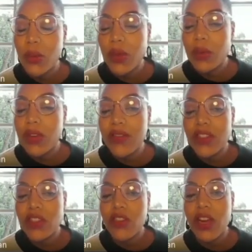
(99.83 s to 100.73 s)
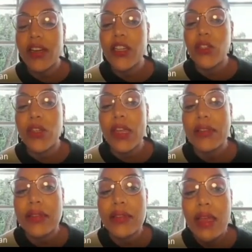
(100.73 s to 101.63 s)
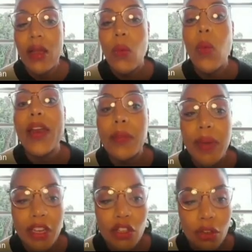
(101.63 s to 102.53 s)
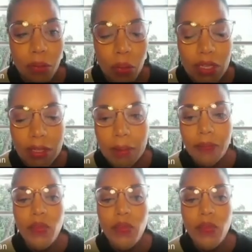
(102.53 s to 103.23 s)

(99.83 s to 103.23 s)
we were even struggling to get 1 page of work.